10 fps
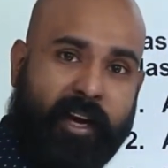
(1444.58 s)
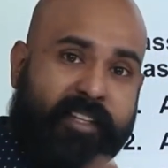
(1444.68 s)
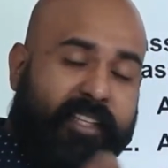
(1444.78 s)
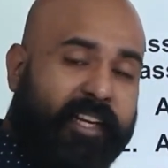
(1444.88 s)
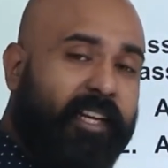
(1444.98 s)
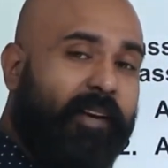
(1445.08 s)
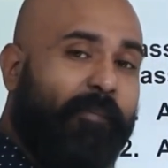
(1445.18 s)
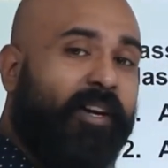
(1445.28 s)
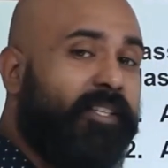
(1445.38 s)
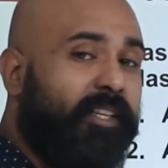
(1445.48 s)
A single
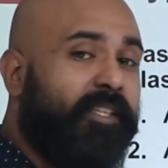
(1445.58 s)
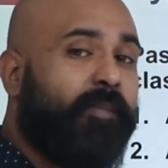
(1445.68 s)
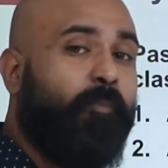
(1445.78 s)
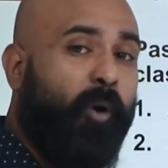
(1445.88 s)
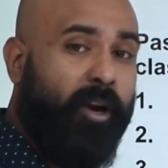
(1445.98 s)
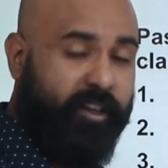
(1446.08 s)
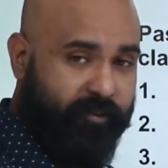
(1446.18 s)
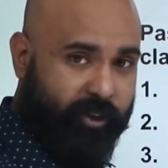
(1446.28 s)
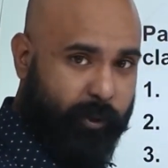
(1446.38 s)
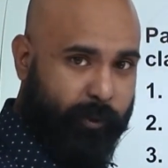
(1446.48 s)
person's point
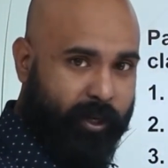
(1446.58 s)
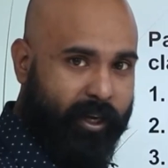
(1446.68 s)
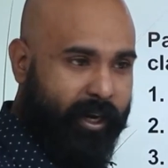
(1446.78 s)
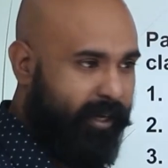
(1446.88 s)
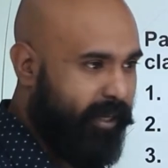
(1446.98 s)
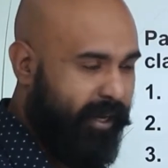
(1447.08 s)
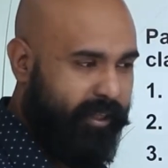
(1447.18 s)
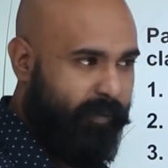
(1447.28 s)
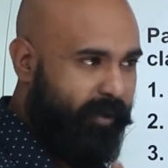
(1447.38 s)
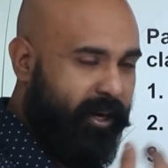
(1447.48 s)
of view. It can
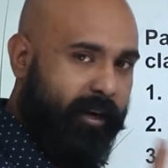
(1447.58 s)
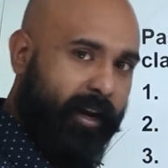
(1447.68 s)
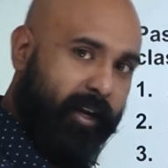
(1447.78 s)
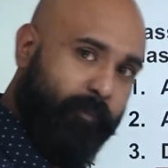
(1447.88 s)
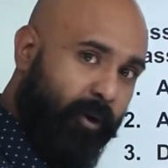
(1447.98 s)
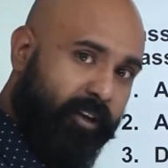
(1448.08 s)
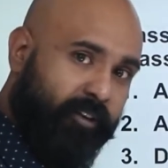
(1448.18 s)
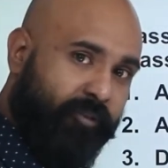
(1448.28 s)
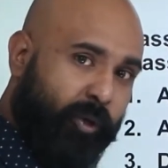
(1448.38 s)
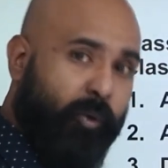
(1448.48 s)
either be a direct point
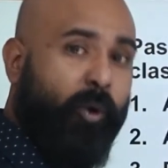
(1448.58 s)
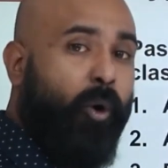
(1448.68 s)
of view